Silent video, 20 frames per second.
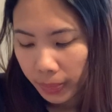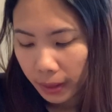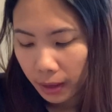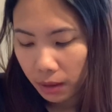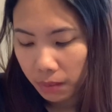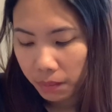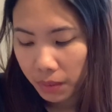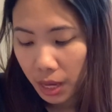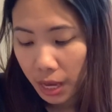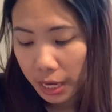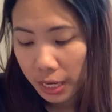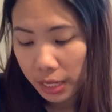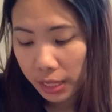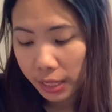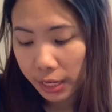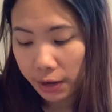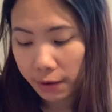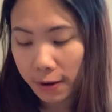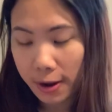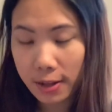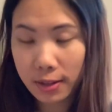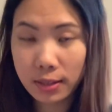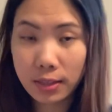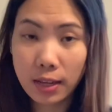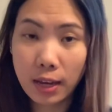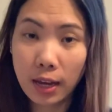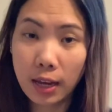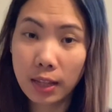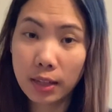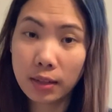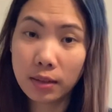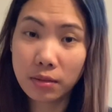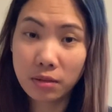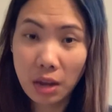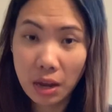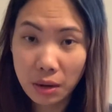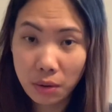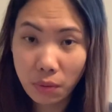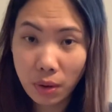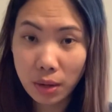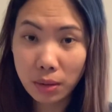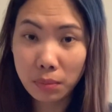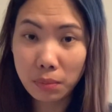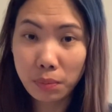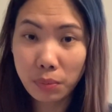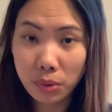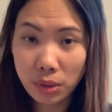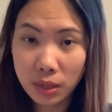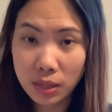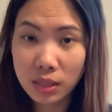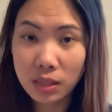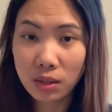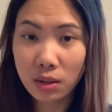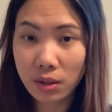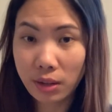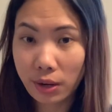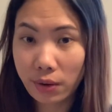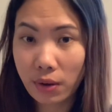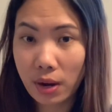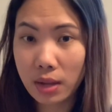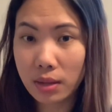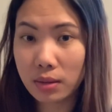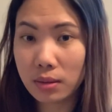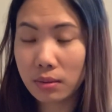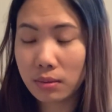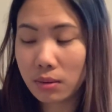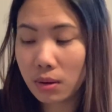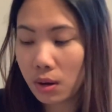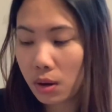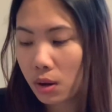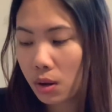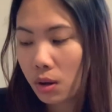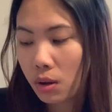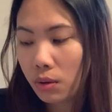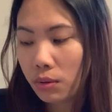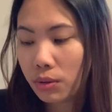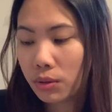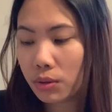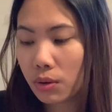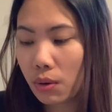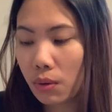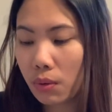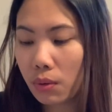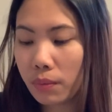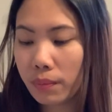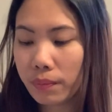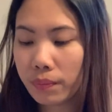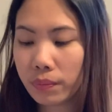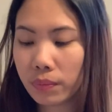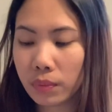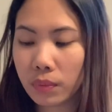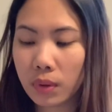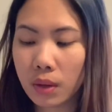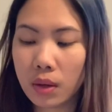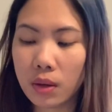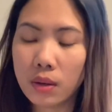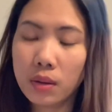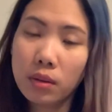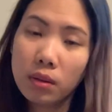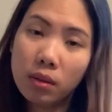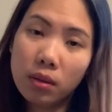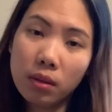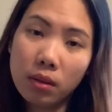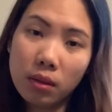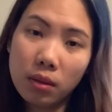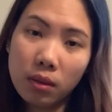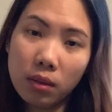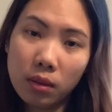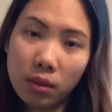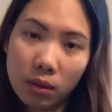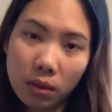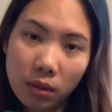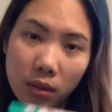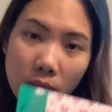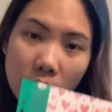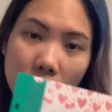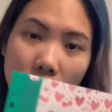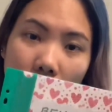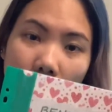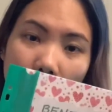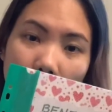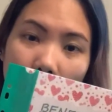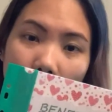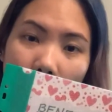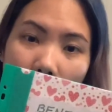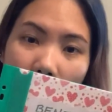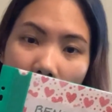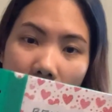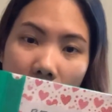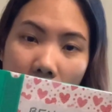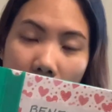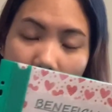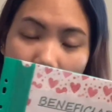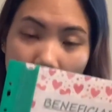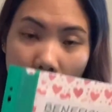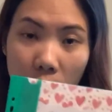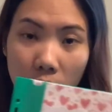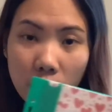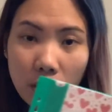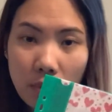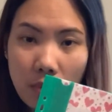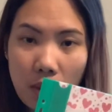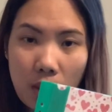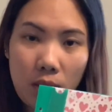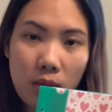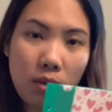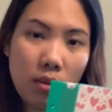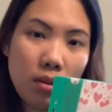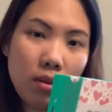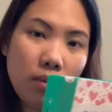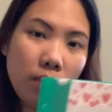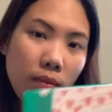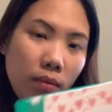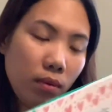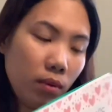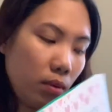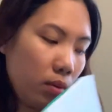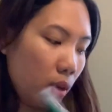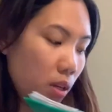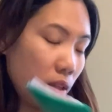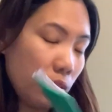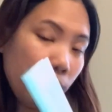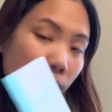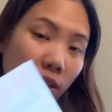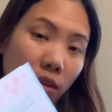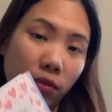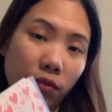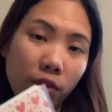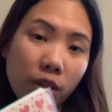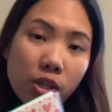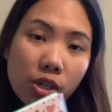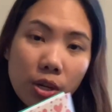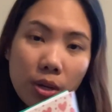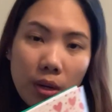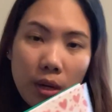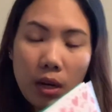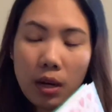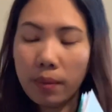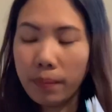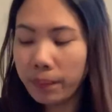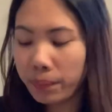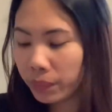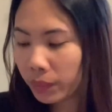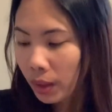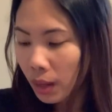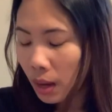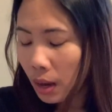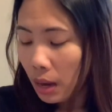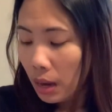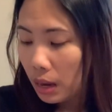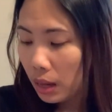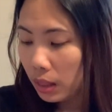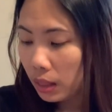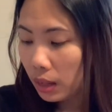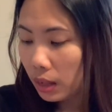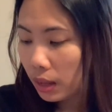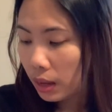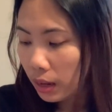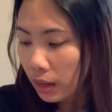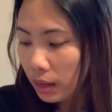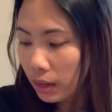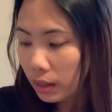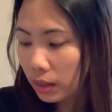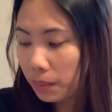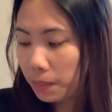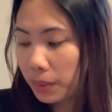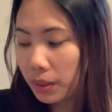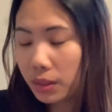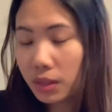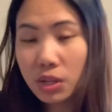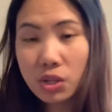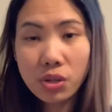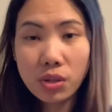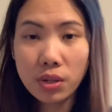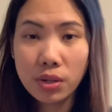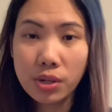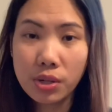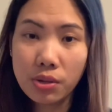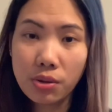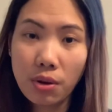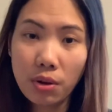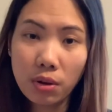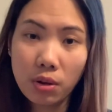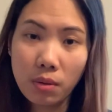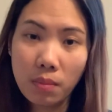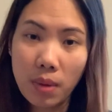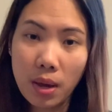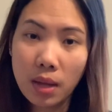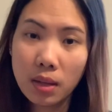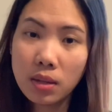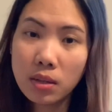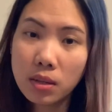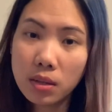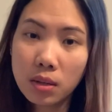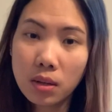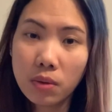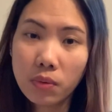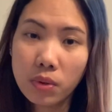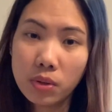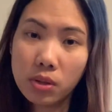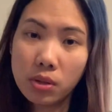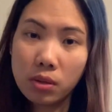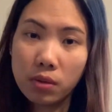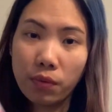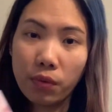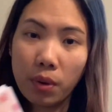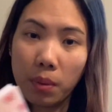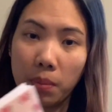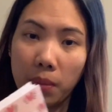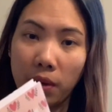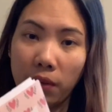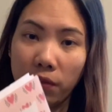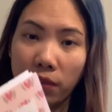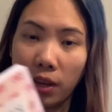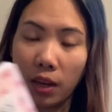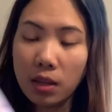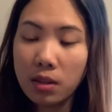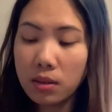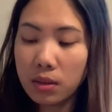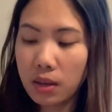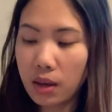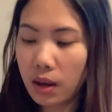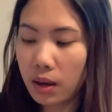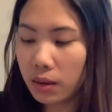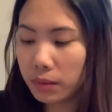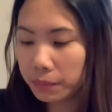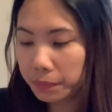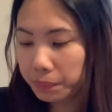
and BI clearance, and Taiwan police clearance. So these are all my documents as beneficiary. And then I got the petitioner's documents, which is from my fiance,